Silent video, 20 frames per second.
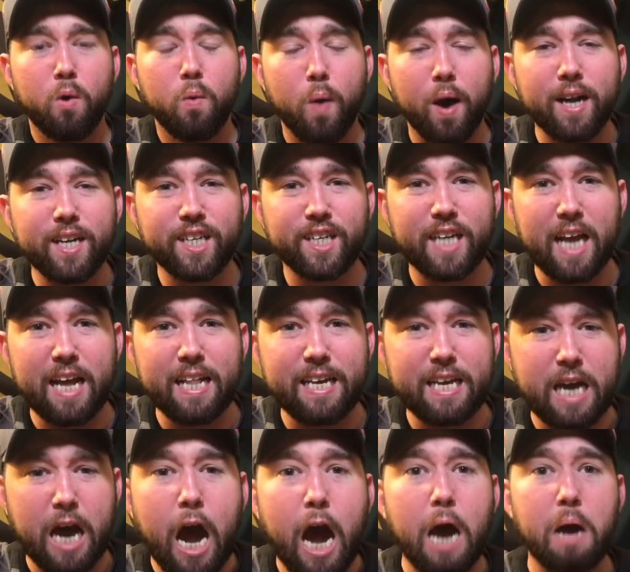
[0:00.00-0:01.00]
Won a Stanley
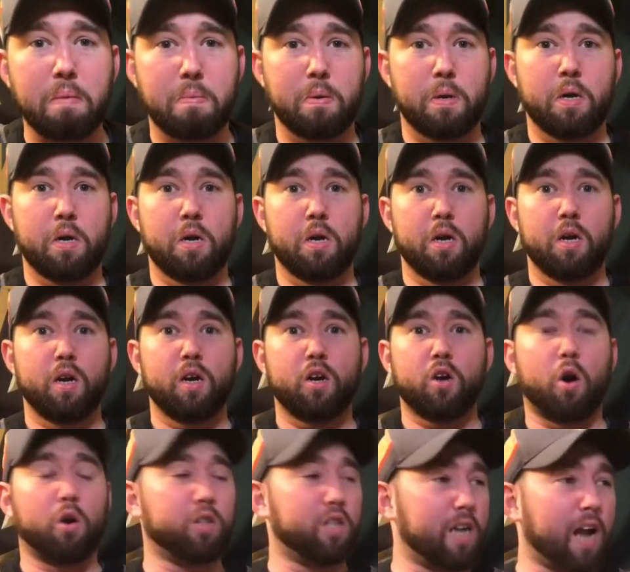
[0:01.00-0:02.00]
Cup.
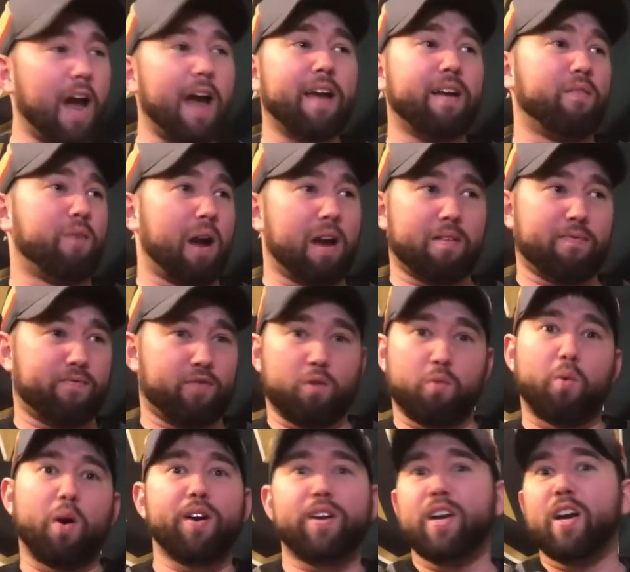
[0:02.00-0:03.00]
Golden Knight, right, for
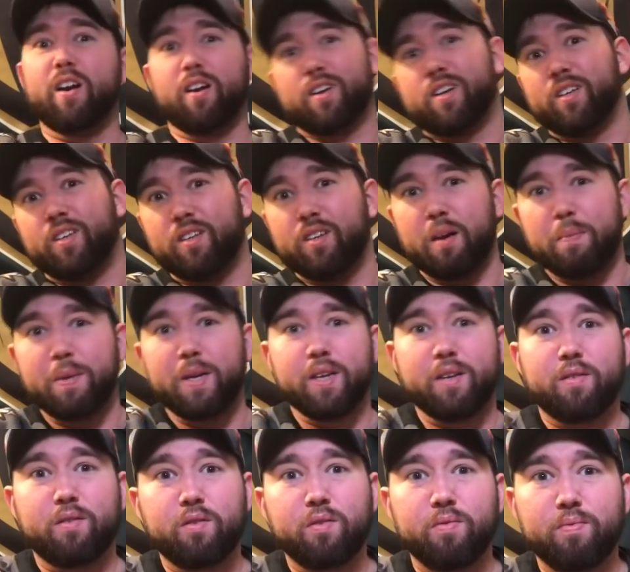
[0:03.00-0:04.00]
1 year because, I mean,